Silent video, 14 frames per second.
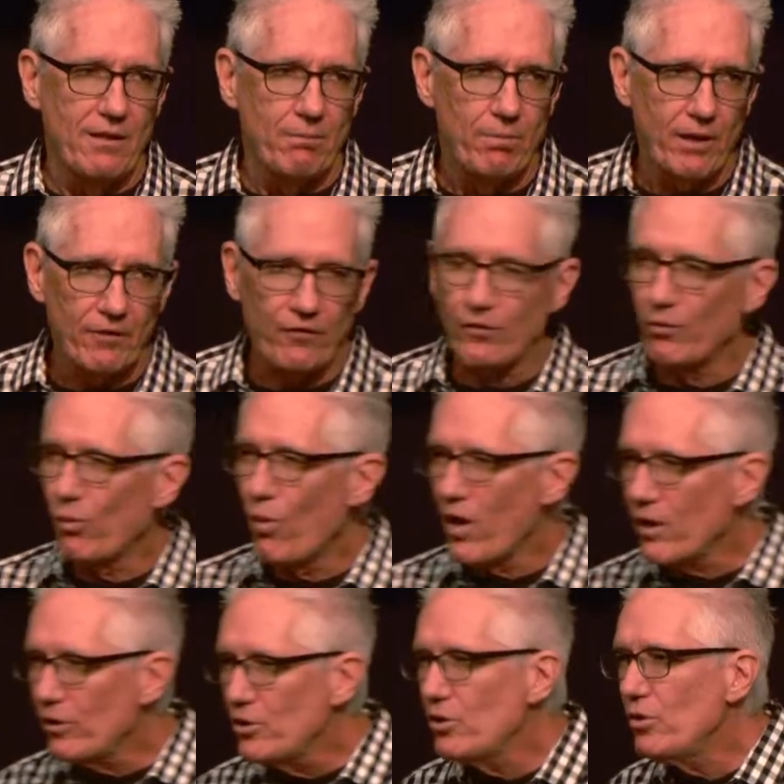But for one
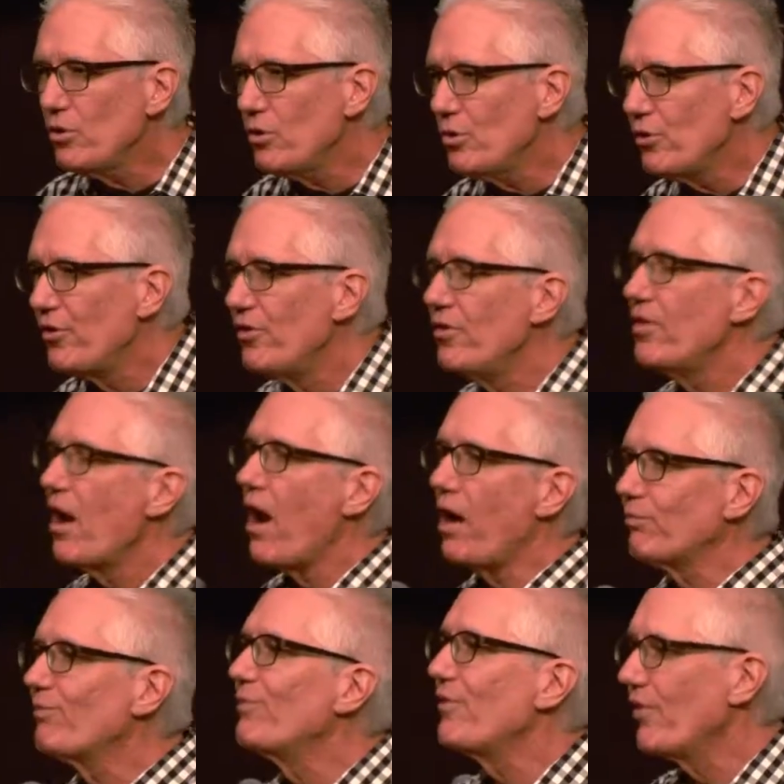or two
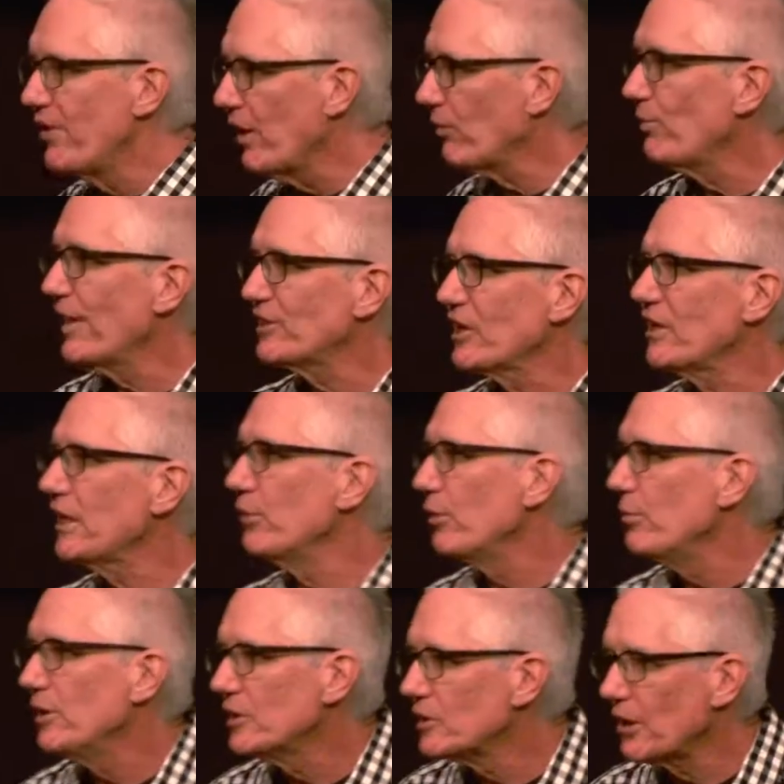I'll, they'll resonate with
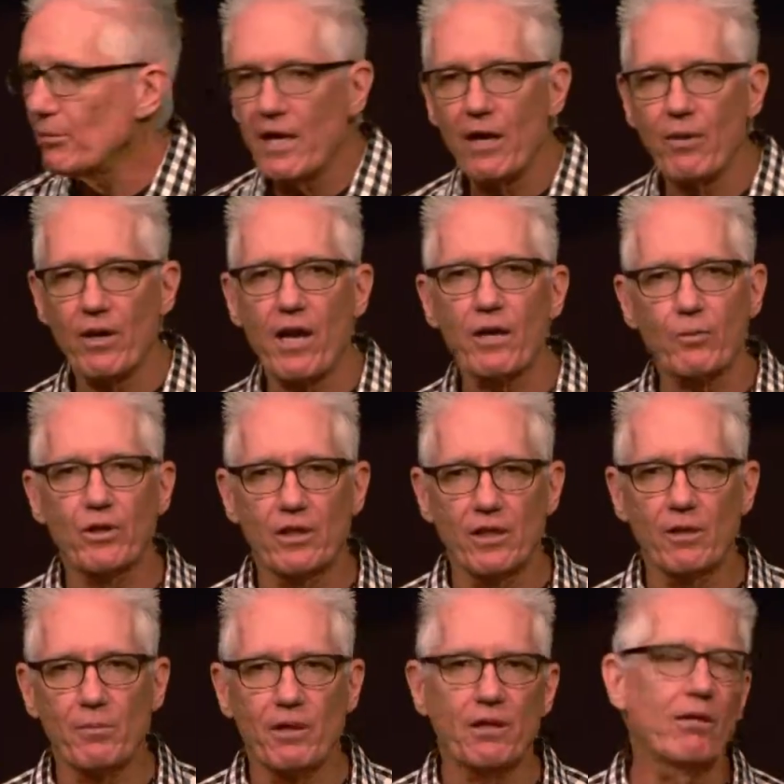me somehow, and I with
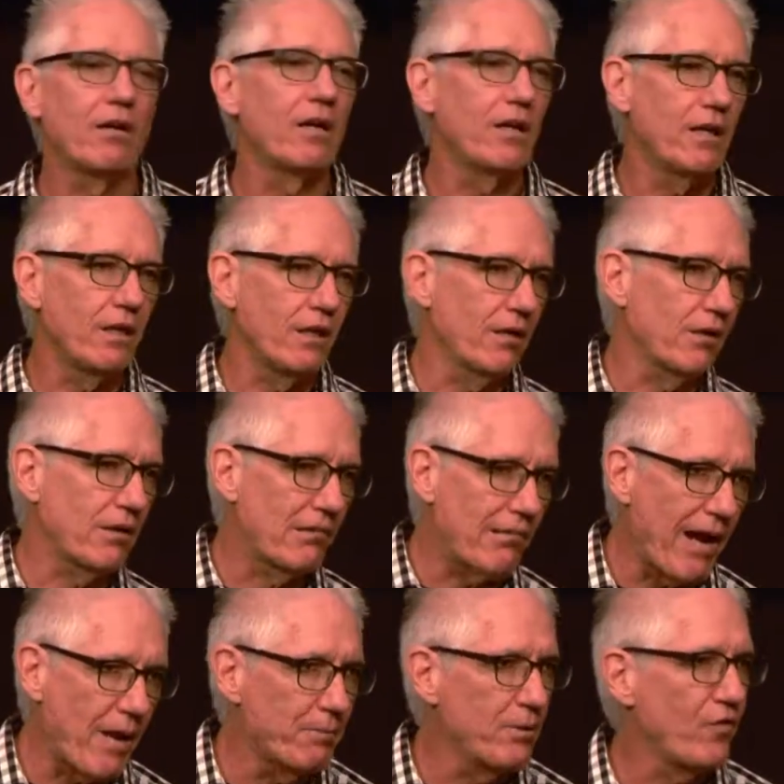them. And they're, and they're
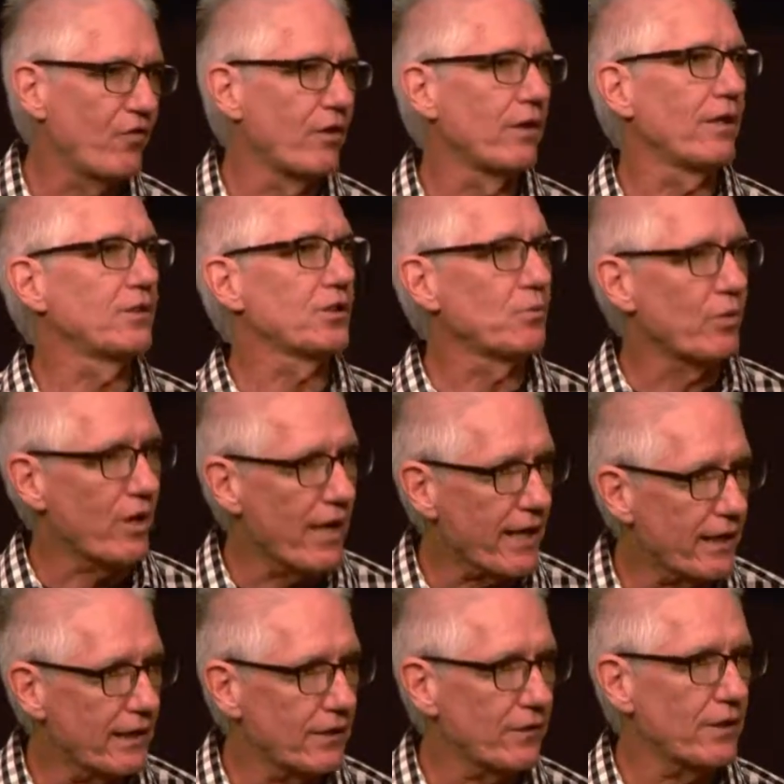grabbing me for lunch, and we're
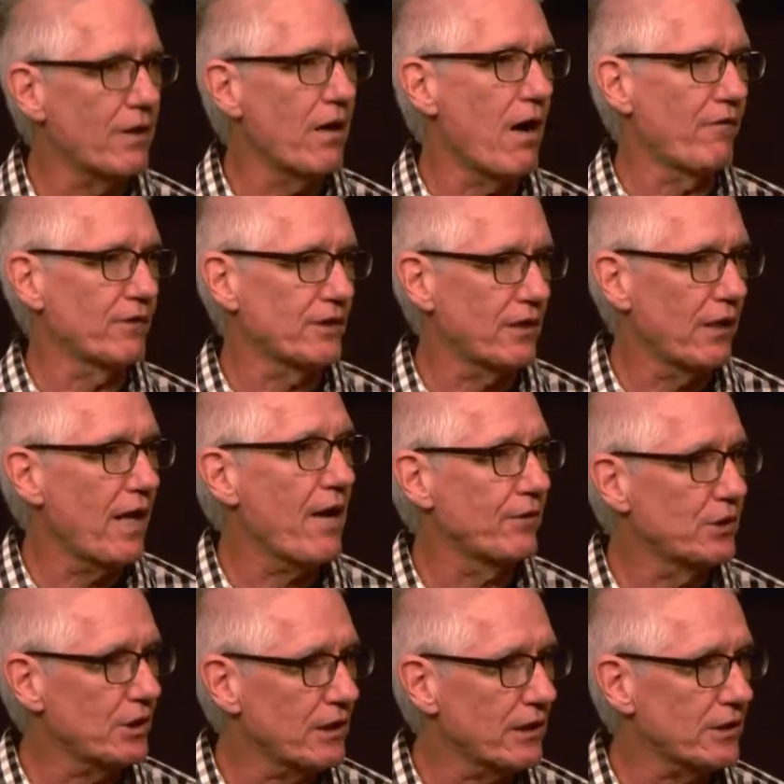hanging out in the office, and I'll have a
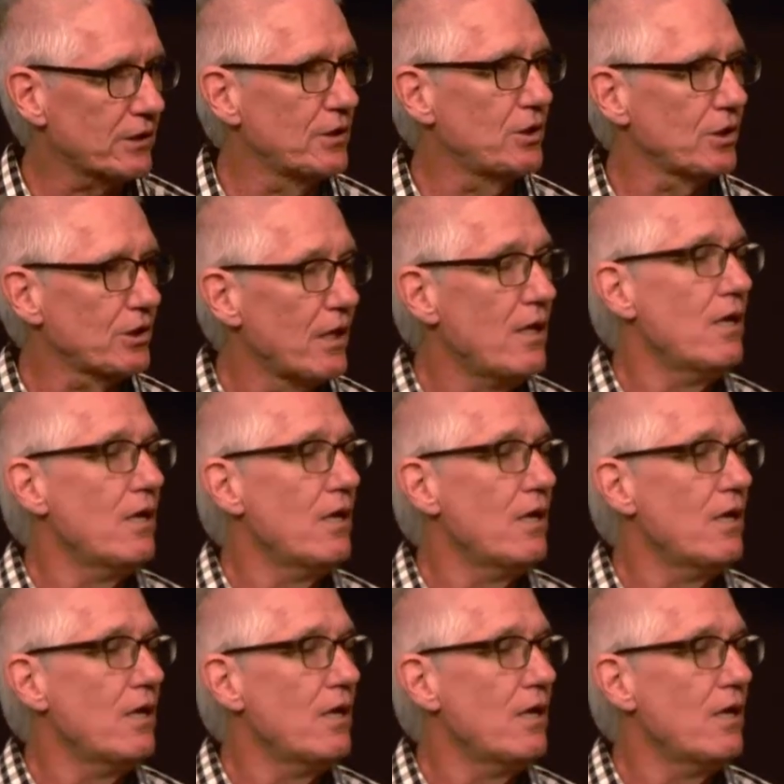chance to just